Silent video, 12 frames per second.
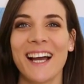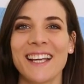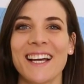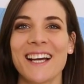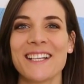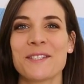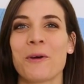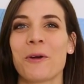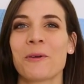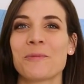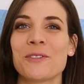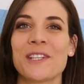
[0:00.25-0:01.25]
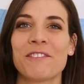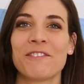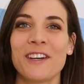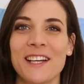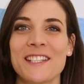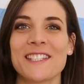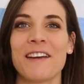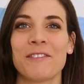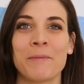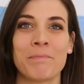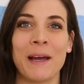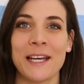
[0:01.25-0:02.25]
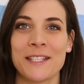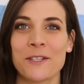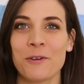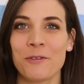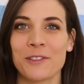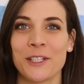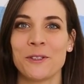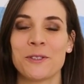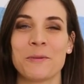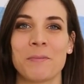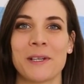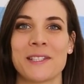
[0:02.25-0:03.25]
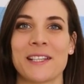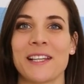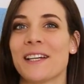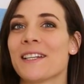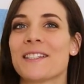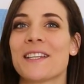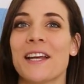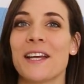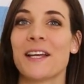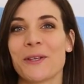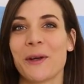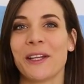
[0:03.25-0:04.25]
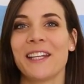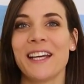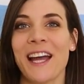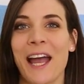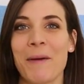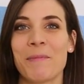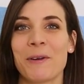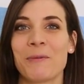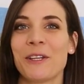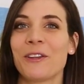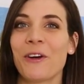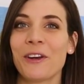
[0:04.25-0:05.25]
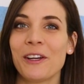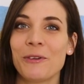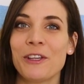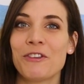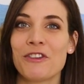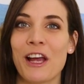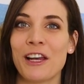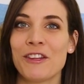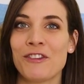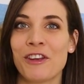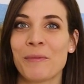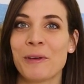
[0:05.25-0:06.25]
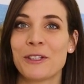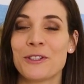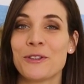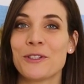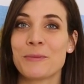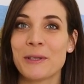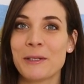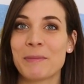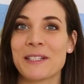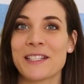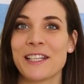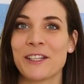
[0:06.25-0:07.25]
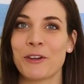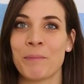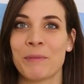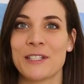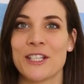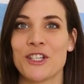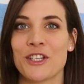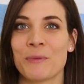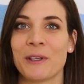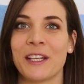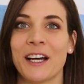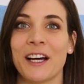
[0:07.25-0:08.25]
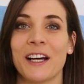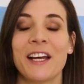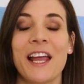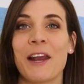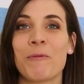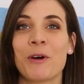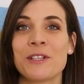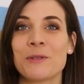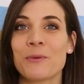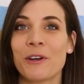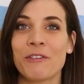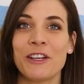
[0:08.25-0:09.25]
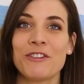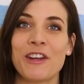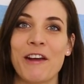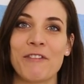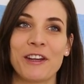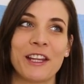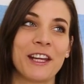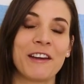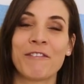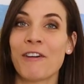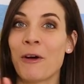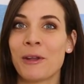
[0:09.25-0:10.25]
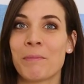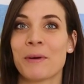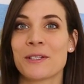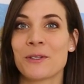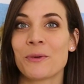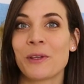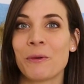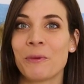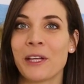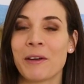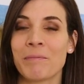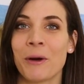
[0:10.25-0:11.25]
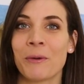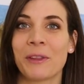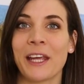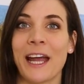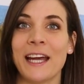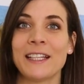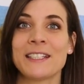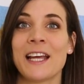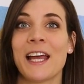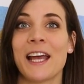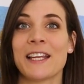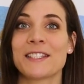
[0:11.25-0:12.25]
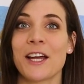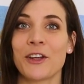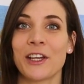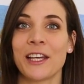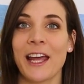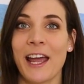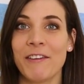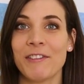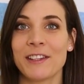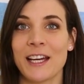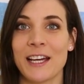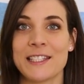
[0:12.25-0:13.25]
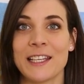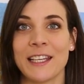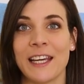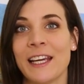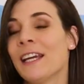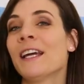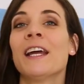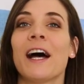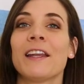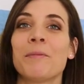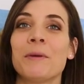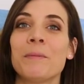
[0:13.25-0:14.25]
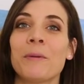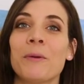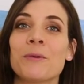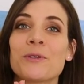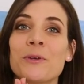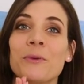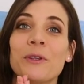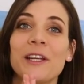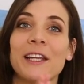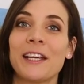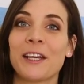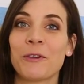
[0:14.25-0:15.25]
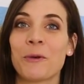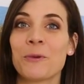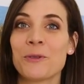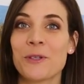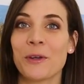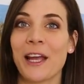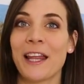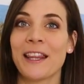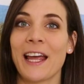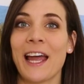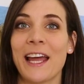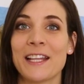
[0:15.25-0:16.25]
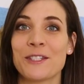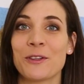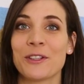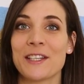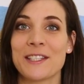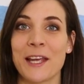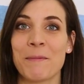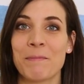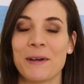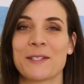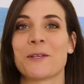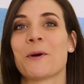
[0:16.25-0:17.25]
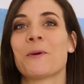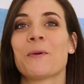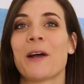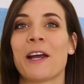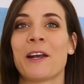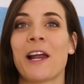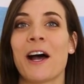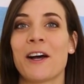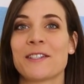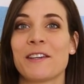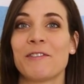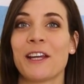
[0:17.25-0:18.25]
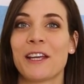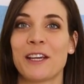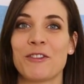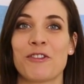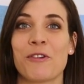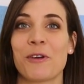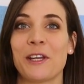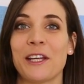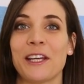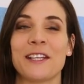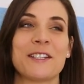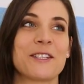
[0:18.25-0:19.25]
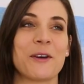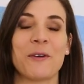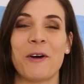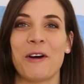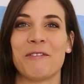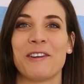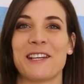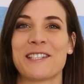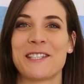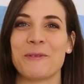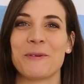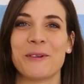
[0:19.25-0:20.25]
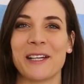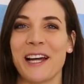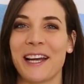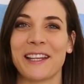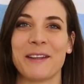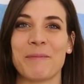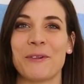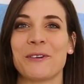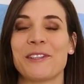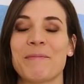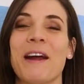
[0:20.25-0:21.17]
Hi guys, welcome to the first ever battle of the YouTube puzzlers. So idea happened with Donna Louise challenging me to do speed puzzling competition with her. And once we arranged everything and found the puzzle that we can both get and started advertising it, other people saw that they can also get their hands on the same puzzle and ask if they can join in. So obviously we were like, the more the